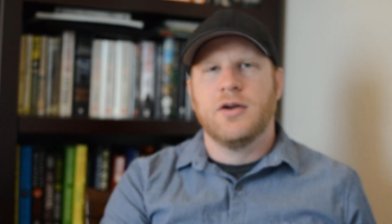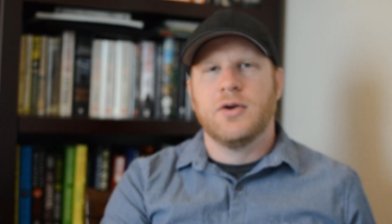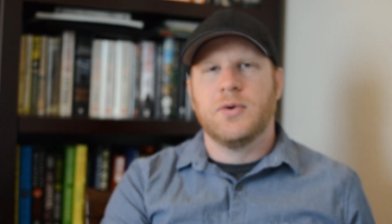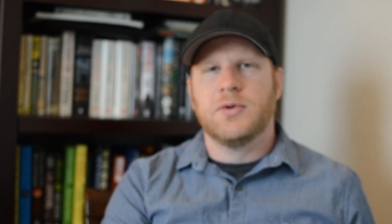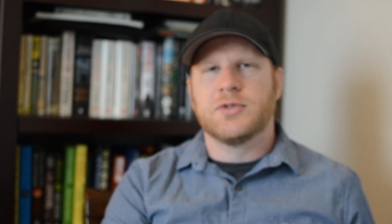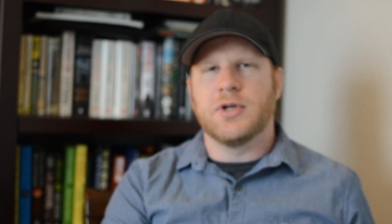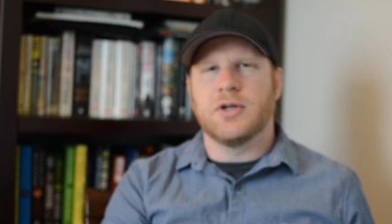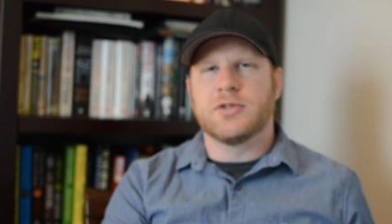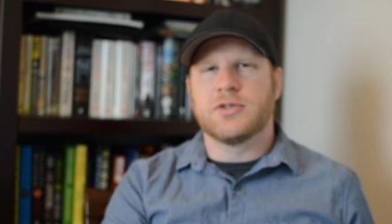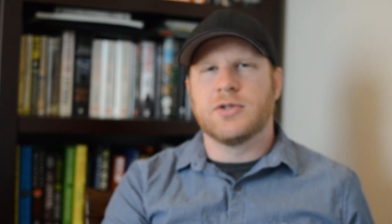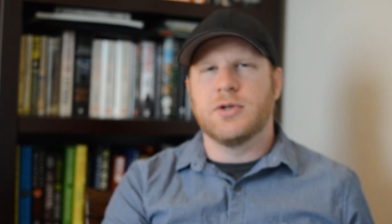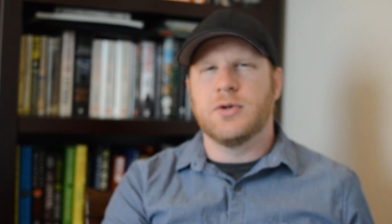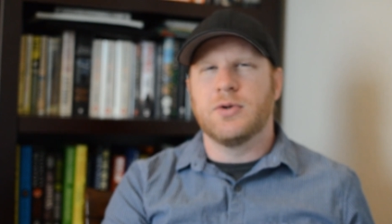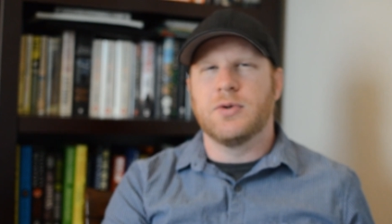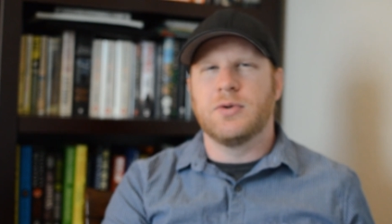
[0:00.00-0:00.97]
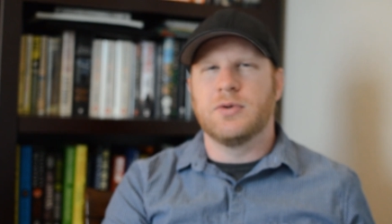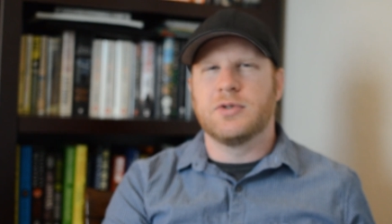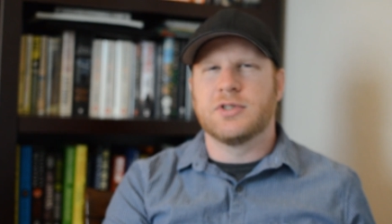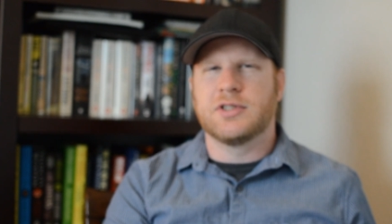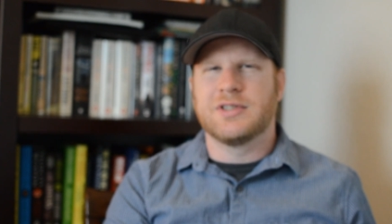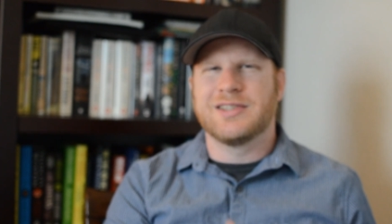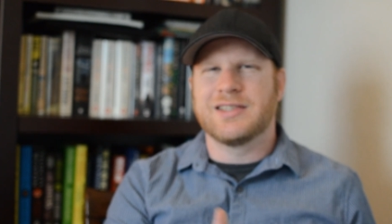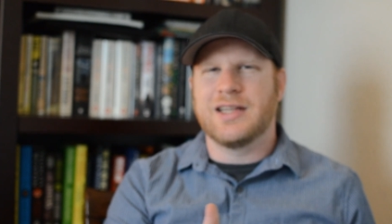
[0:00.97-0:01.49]
who's also
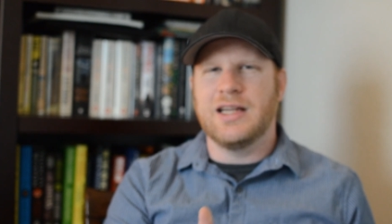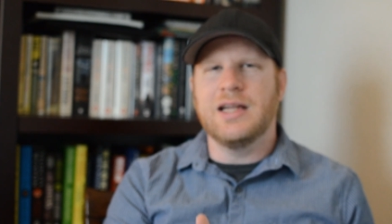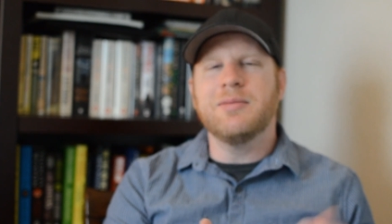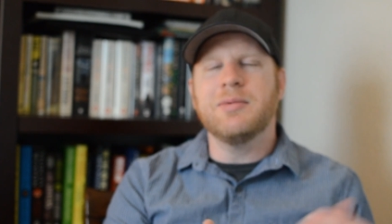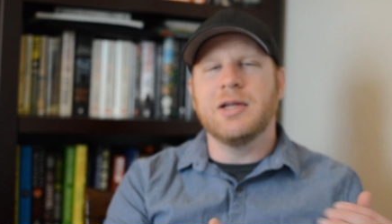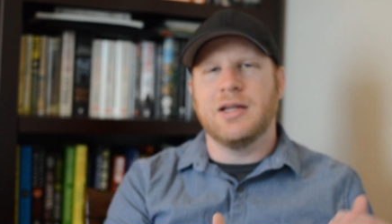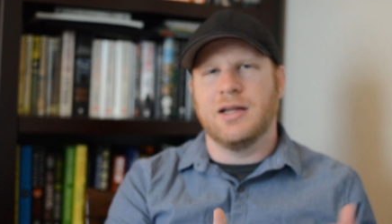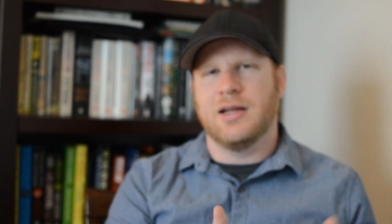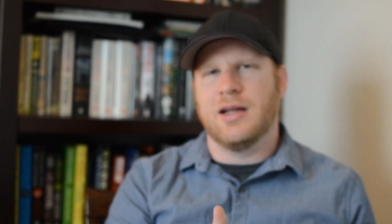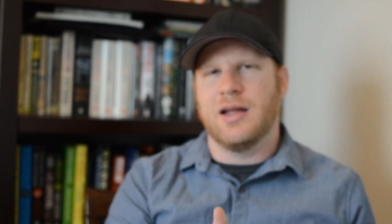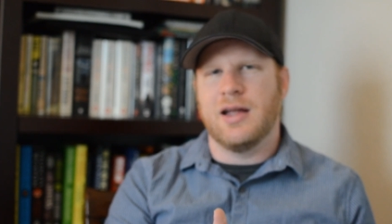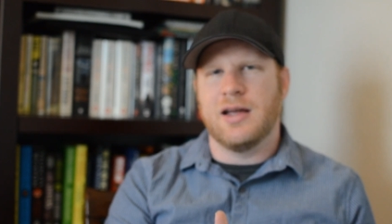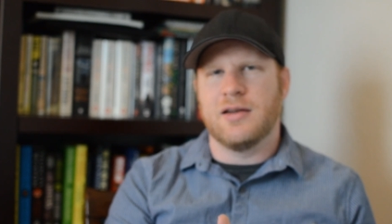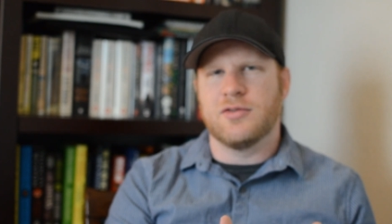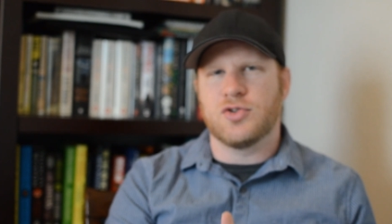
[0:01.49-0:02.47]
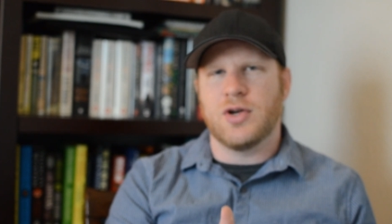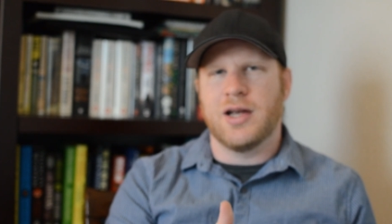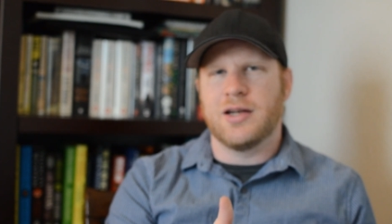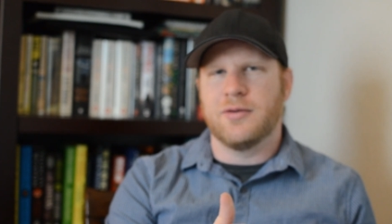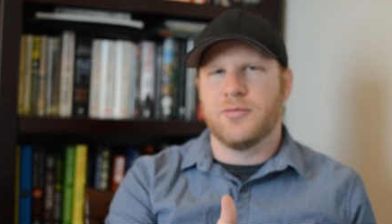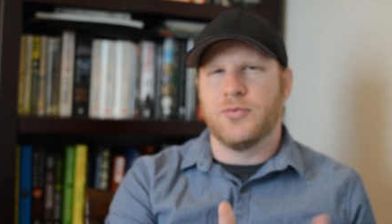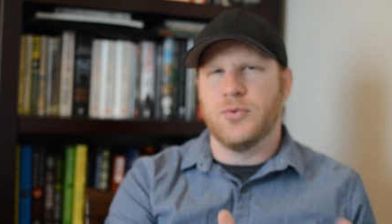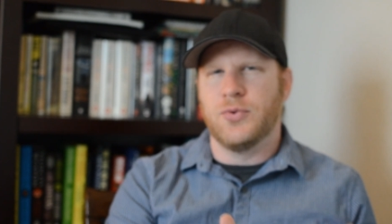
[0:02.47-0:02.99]
scheming and trying
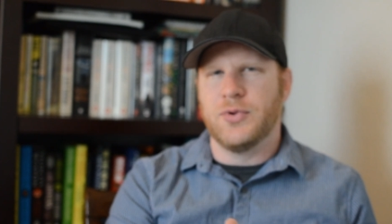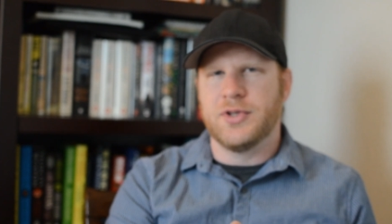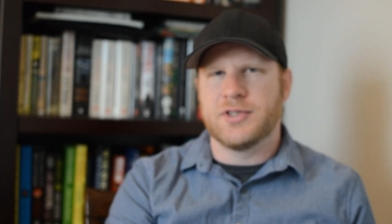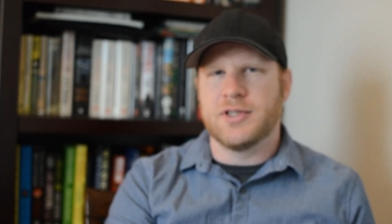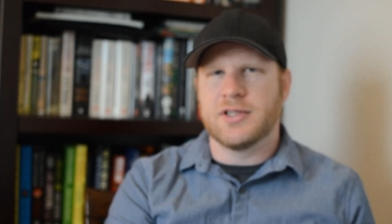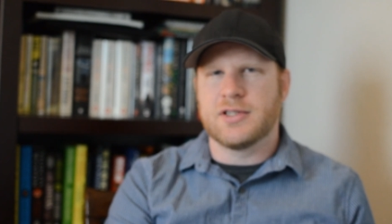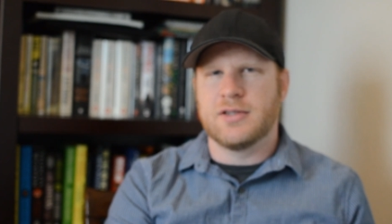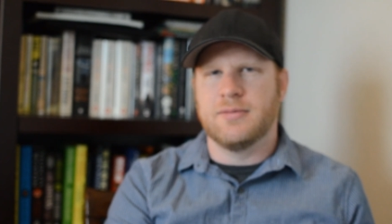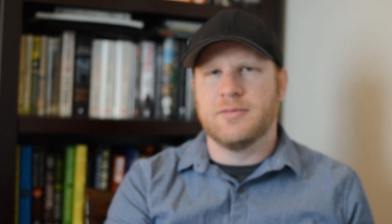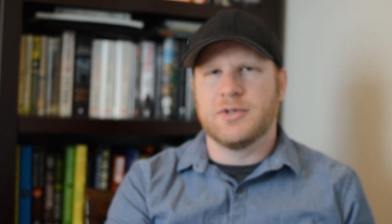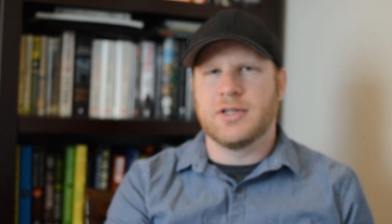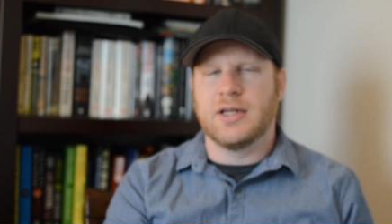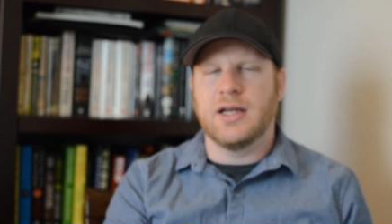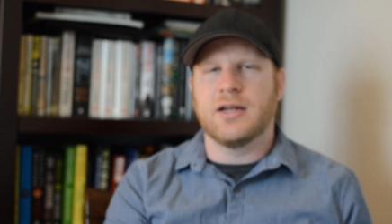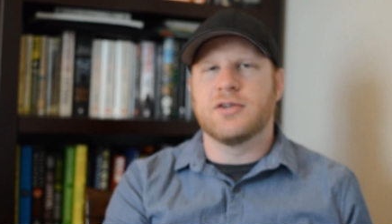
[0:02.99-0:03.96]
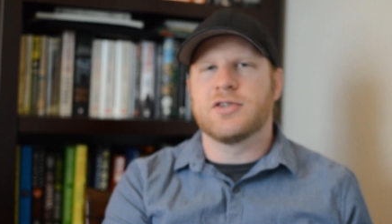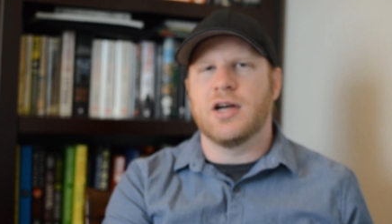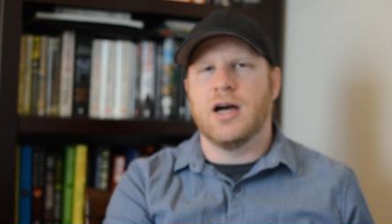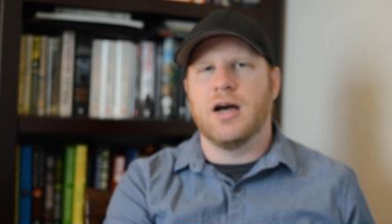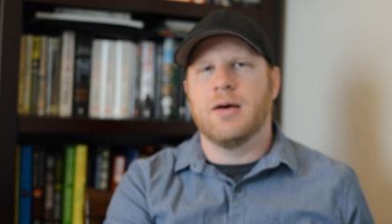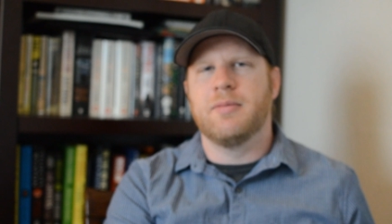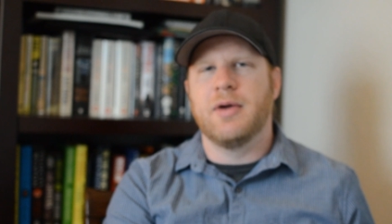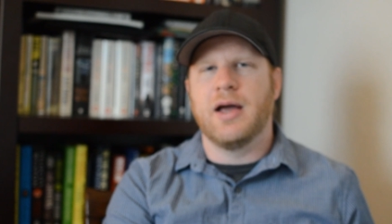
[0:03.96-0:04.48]
to fool the system to get a
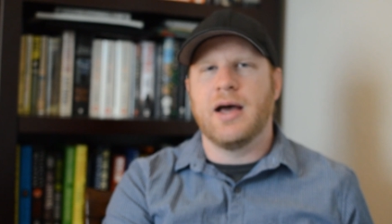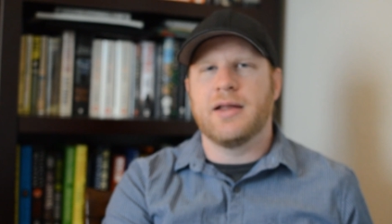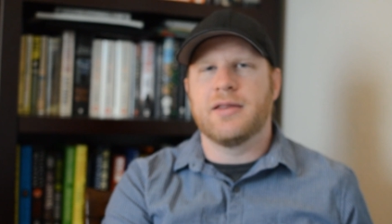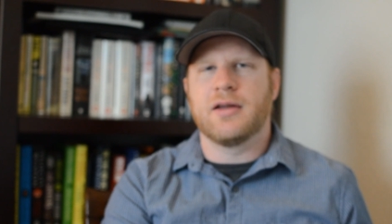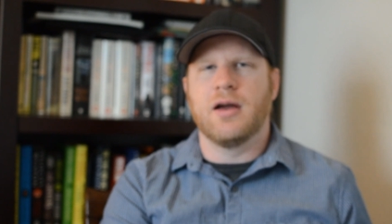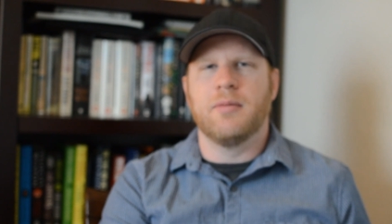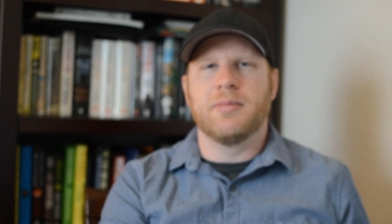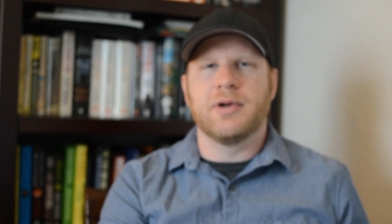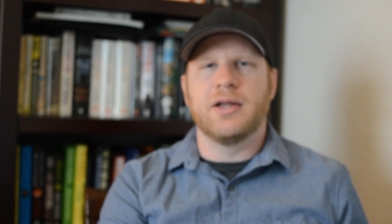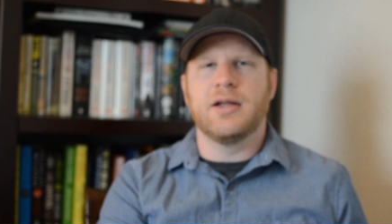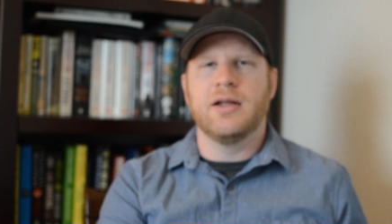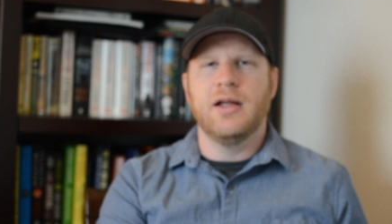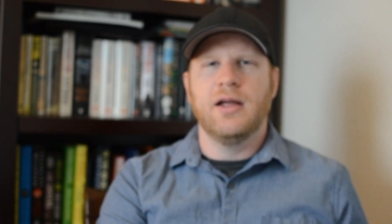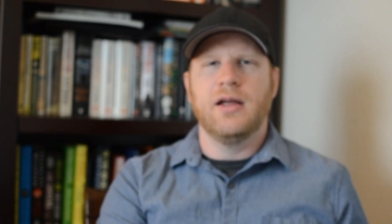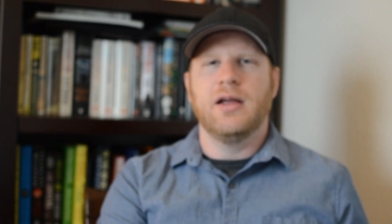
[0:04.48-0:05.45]
job at the company.